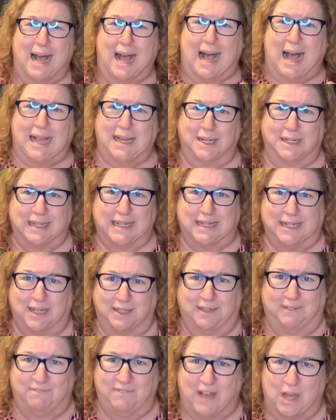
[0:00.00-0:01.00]
I could get on
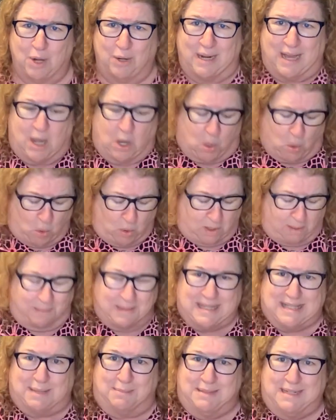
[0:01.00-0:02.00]
the phone, order me
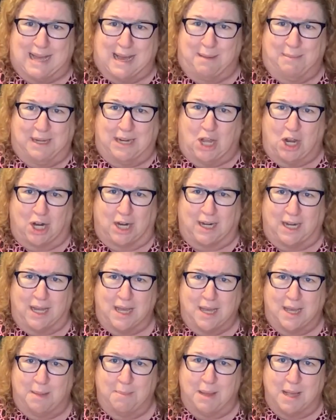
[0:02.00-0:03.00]
some Diamond Art
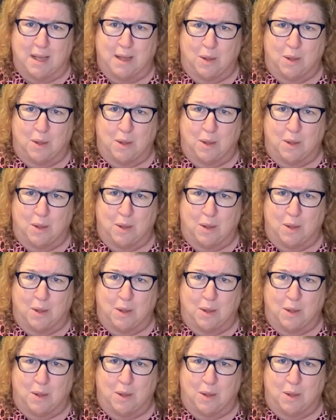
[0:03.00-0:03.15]
Club.